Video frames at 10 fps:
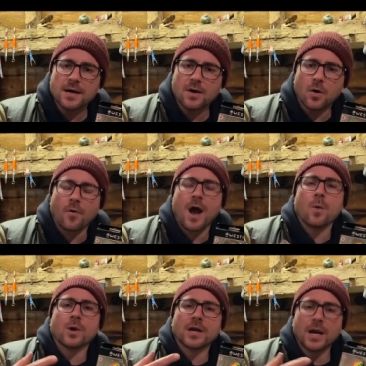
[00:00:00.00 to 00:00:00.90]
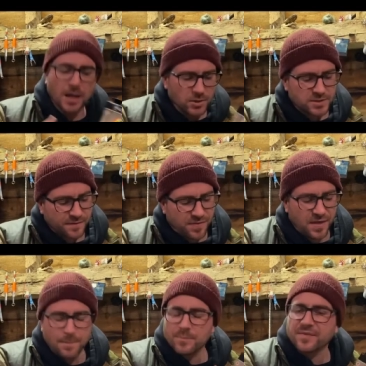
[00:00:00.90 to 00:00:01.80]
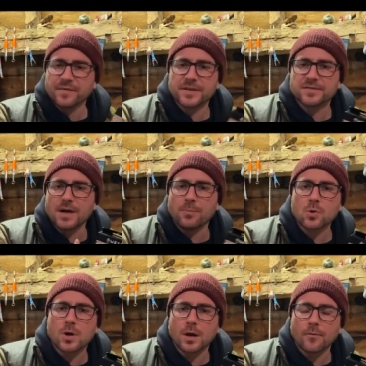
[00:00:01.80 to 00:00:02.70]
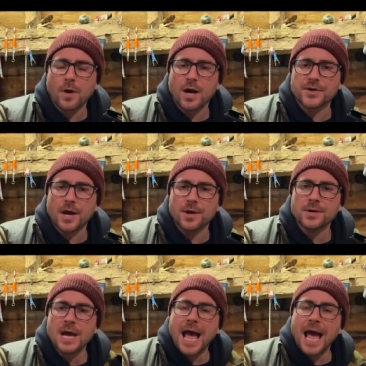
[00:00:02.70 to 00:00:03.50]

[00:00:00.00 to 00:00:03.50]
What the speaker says: All right, I want loads of thump from the double Colorado,